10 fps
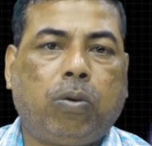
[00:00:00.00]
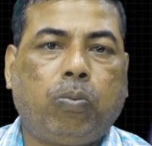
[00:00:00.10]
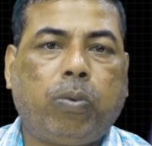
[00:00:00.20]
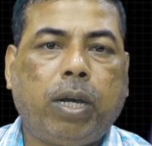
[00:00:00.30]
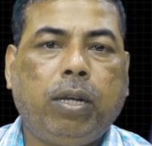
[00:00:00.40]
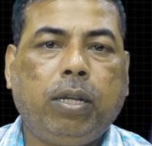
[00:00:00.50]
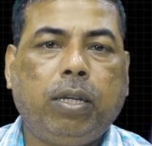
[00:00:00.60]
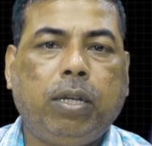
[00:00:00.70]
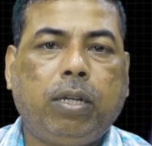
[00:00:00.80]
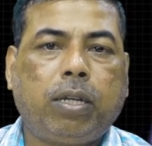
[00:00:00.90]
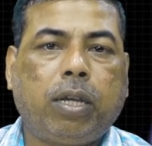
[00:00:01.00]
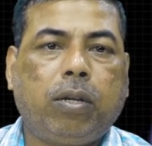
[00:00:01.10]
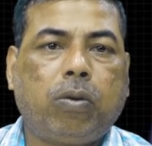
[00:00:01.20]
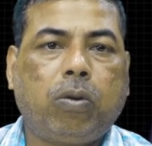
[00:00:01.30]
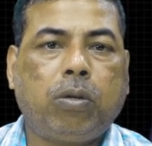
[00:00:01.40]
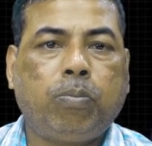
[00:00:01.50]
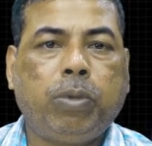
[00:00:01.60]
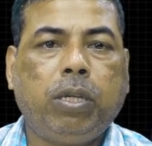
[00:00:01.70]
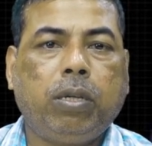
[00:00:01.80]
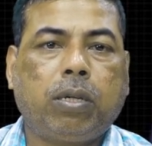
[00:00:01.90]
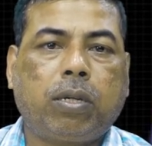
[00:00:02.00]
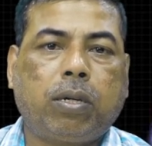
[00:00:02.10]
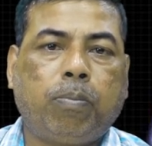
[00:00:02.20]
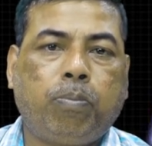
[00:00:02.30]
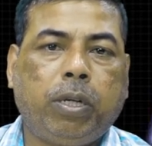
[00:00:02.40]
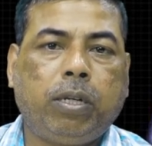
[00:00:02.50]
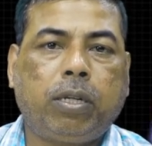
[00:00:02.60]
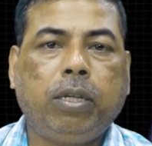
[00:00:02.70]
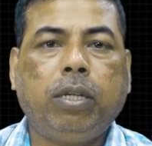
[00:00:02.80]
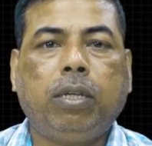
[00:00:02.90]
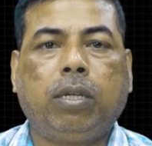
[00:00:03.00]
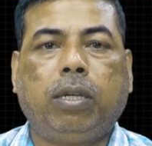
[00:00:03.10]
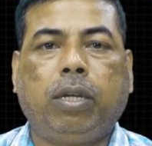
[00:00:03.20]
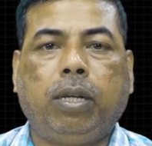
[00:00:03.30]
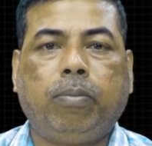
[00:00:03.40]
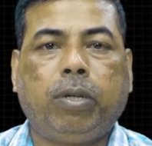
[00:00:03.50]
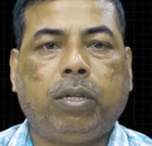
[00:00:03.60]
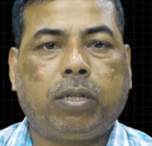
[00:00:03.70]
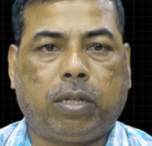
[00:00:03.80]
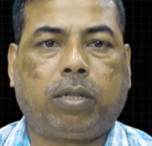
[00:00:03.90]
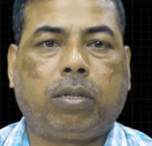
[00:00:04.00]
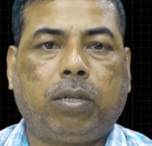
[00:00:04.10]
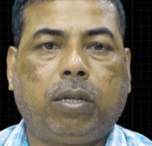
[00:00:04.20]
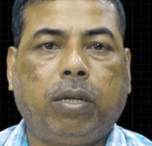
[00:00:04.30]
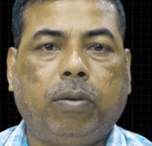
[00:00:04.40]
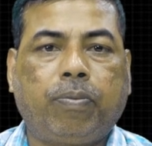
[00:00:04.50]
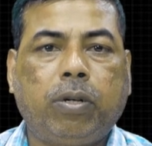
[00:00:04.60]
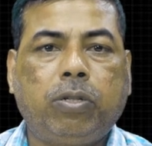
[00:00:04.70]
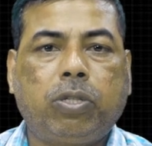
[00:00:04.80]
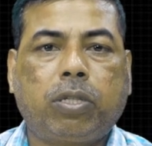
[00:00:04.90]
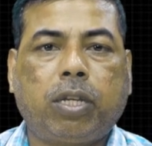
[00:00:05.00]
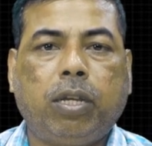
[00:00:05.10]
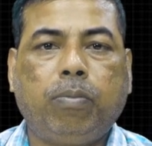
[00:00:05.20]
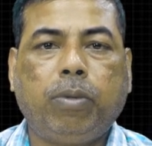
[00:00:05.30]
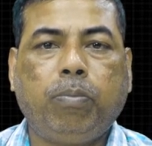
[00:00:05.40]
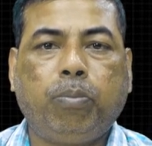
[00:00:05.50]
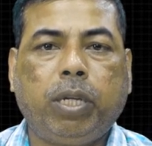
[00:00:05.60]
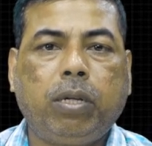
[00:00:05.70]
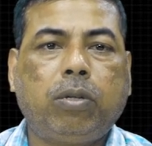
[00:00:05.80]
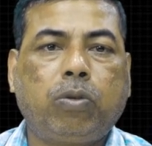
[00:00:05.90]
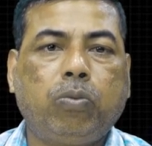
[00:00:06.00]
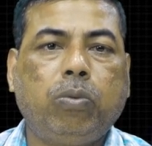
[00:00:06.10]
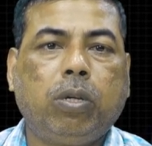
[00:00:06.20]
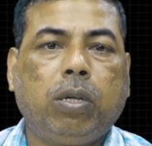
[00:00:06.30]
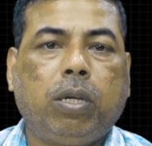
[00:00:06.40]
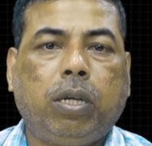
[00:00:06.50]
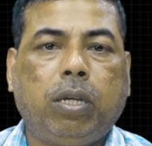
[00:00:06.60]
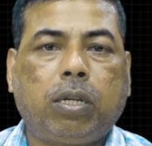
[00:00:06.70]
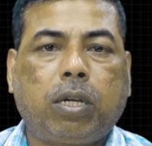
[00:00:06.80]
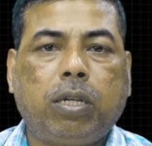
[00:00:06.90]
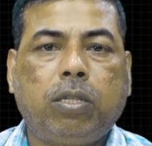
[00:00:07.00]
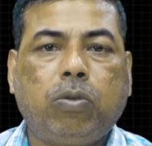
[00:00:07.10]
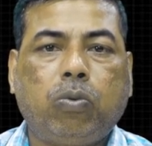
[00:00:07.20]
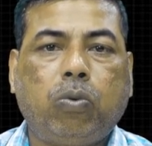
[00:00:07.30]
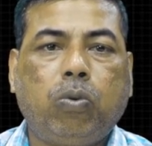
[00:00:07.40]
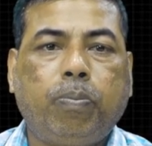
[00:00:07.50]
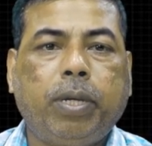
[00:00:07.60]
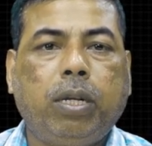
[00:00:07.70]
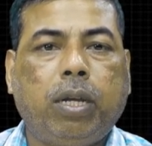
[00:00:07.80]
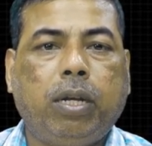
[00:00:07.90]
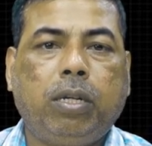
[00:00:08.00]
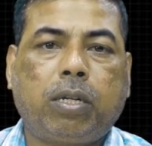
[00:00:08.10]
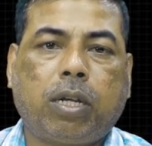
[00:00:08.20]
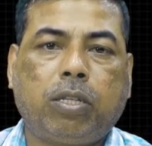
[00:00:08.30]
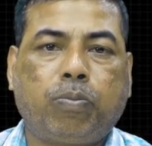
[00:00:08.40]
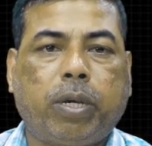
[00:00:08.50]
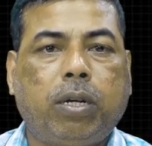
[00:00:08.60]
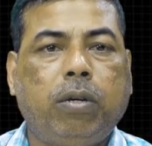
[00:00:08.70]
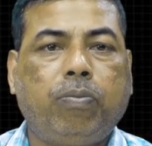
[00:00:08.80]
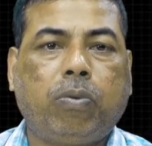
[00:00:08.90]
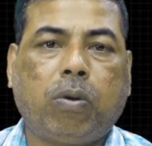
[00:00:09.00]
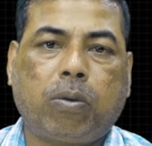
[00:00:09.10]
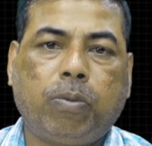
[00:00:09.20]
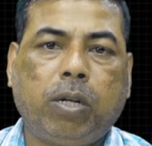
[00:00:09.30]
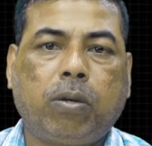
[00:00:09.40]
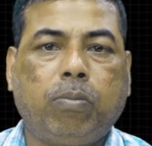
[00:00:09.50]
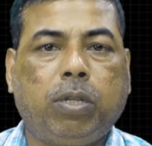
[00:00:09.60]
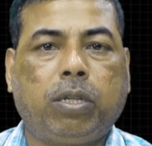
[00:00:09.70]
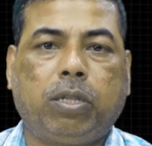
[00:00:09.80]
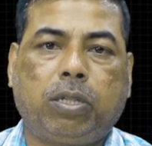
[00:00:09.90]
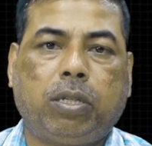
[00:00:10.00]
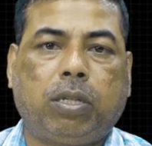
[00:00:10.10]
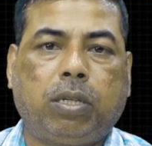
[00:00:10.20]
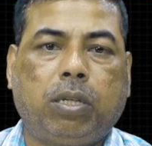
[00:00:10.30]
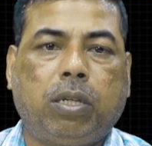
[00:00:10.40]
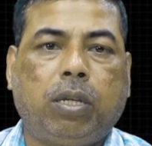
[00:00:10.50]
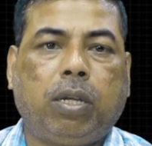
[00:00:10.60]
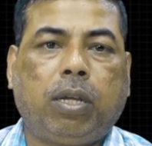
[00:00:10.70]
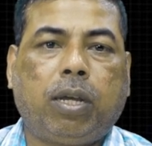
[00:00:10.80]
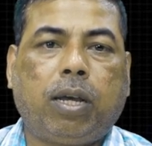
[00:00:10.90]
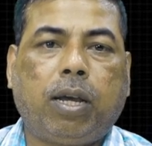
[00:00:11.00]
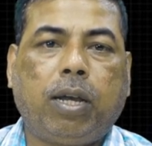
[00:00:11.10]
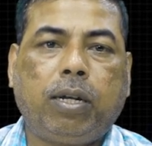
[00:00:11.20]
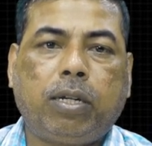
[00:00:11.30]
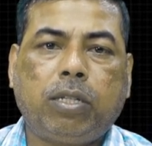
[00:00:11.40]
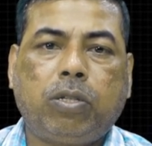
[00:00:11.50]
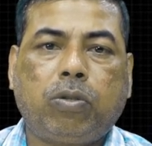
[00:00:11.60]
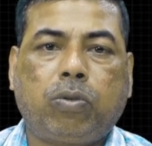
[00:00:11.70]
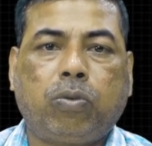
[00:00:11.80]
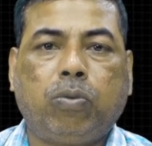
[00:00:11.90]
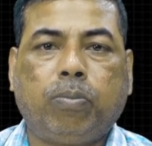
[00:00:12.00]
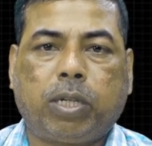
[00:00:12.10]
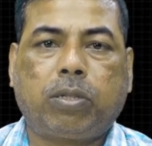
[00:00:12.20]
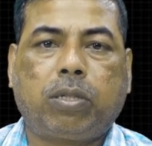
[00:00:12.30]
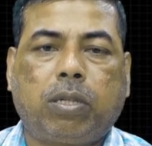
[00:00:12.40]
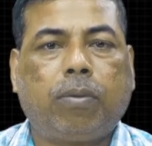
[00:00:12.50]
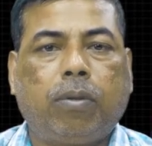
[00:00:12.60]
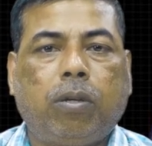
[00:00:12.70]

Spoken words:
While it cannot be completely eliminated, efforts can be made to encourage open and transparent formal communication. Address rumors.